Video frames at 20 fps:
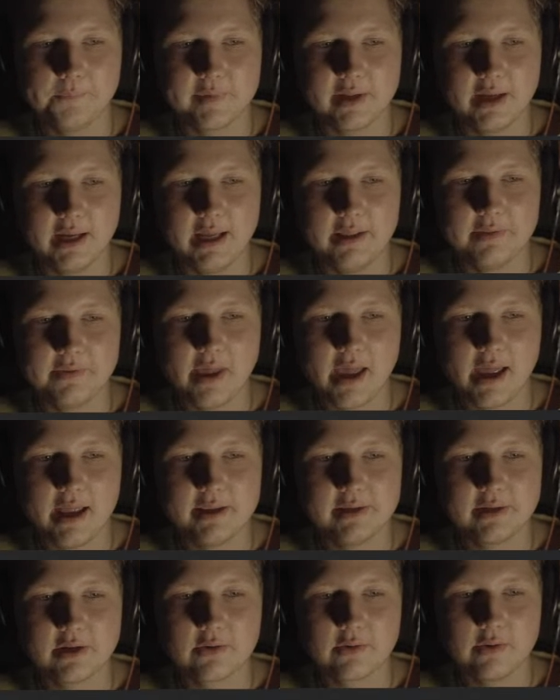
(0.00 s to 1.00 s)
then
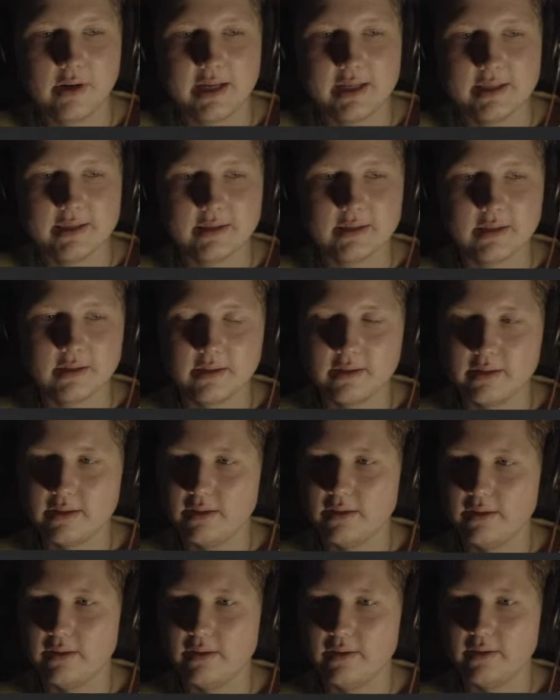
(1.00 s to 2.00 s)
create
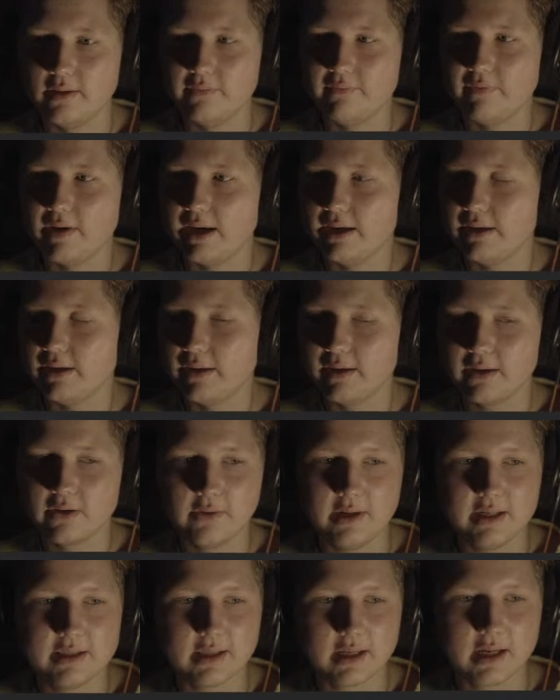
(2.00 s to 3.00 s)

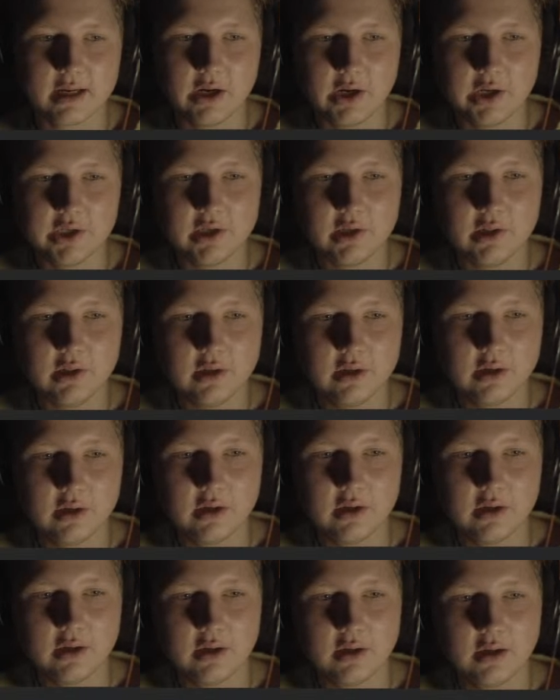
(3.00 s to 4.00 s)
the kernel
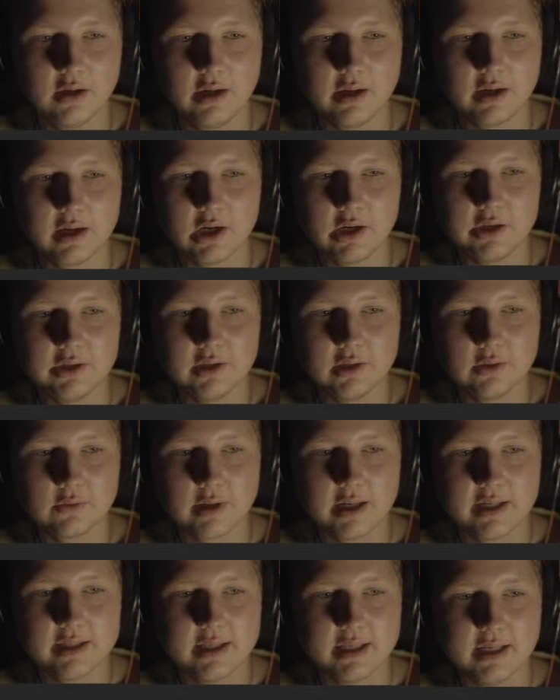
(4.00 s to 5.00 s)
right
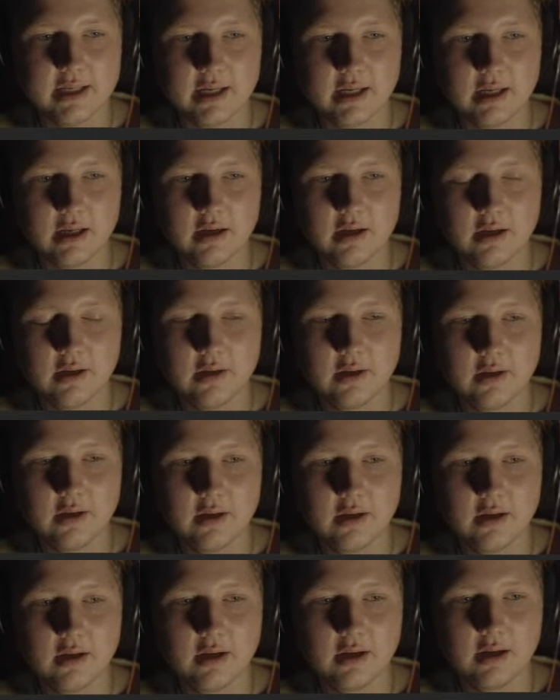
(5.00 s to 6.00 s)
here.
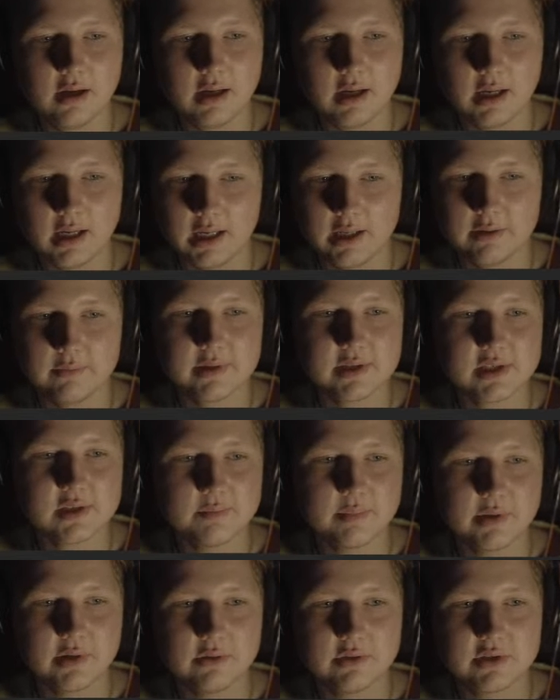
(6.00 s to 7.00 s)
I was
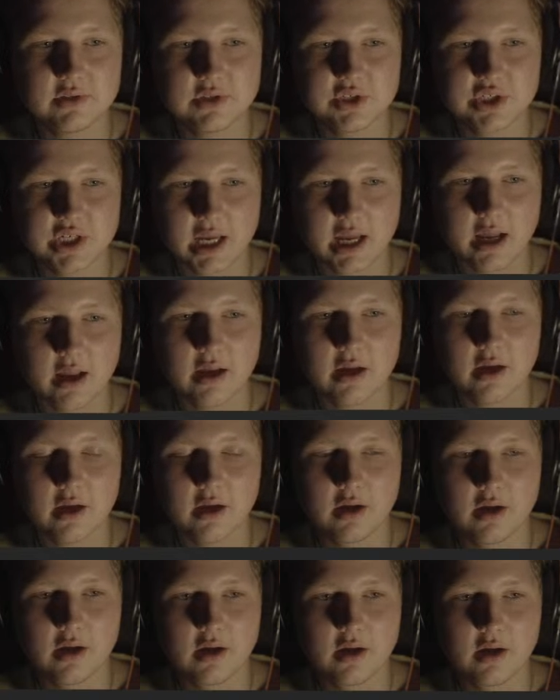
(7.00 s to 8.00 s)
supposed to check
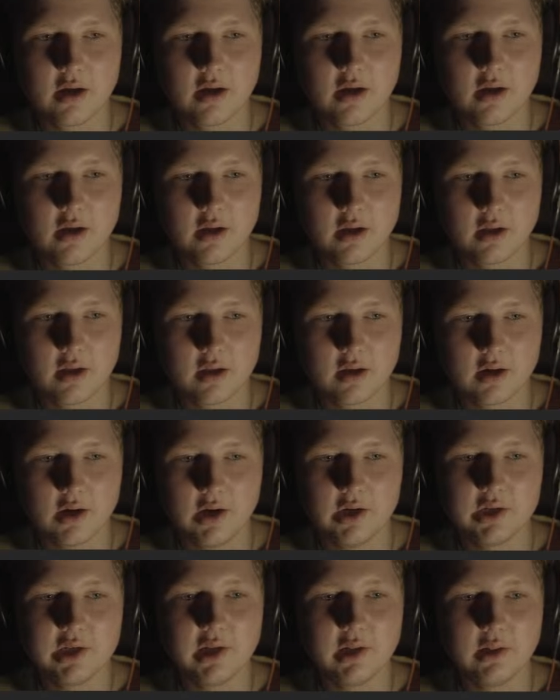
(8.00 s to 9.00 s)

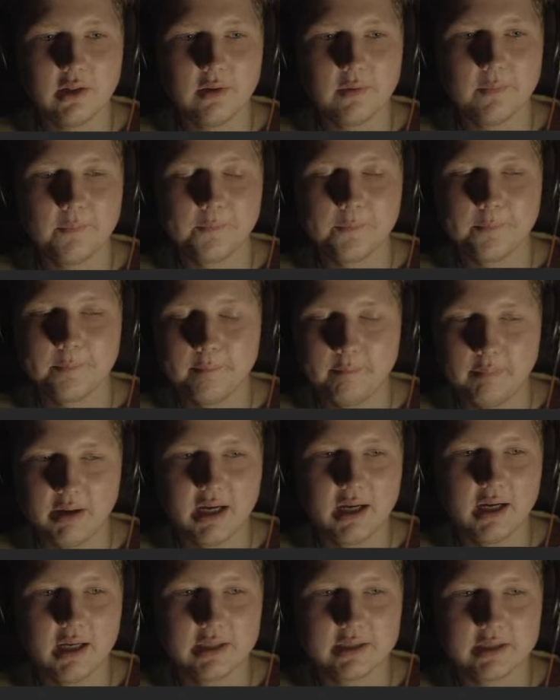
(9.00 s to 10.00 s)
kernel,
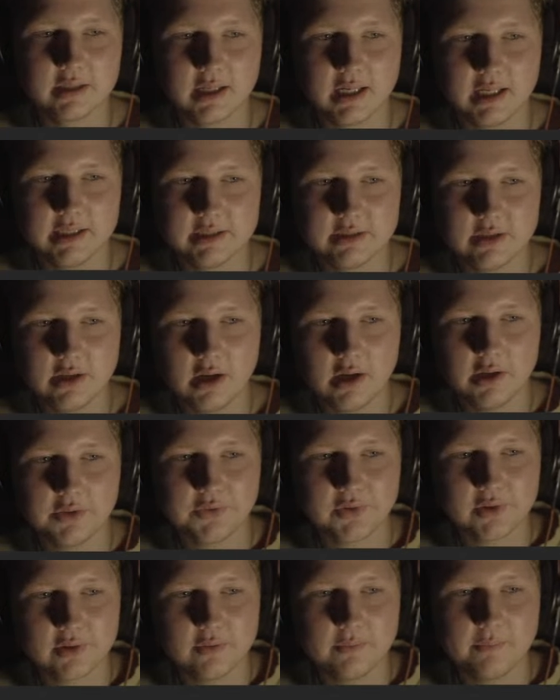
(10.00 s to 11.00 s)
but I did not.
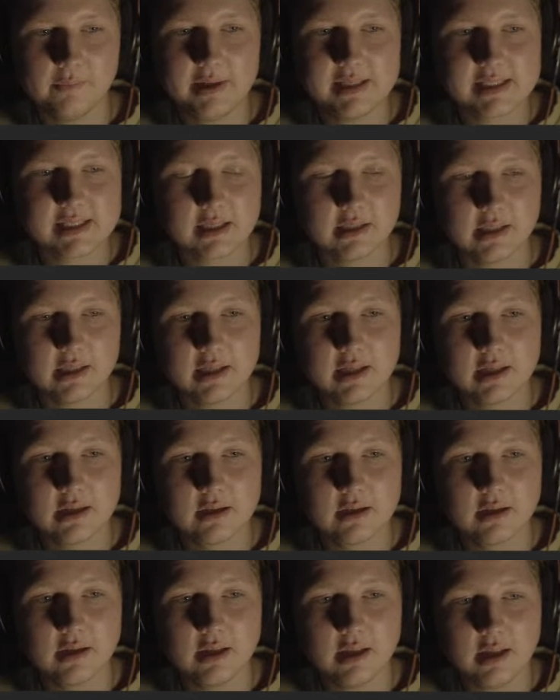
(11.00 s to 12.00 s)
Basically,
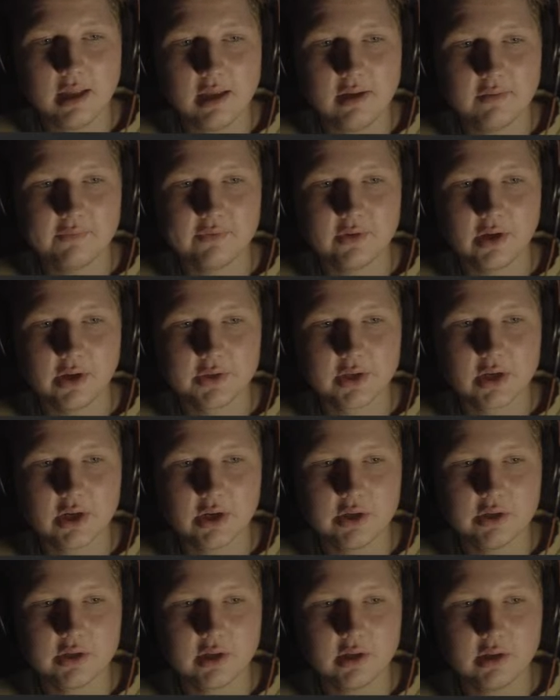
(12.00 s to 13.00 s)
if not
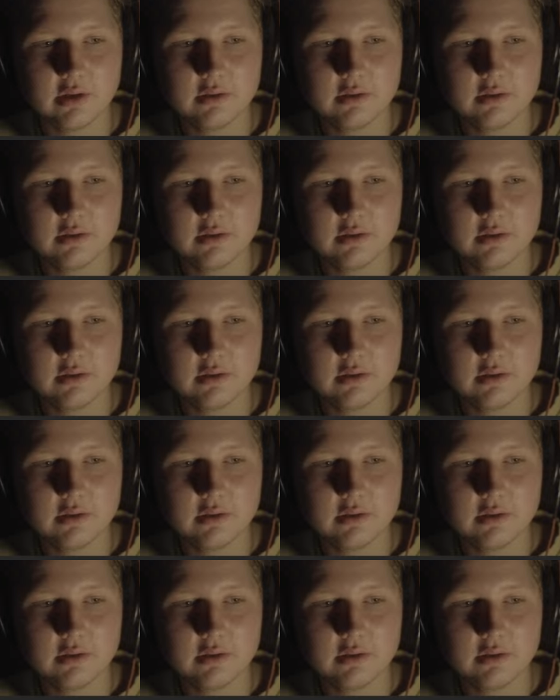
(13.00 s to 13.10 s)
kernel,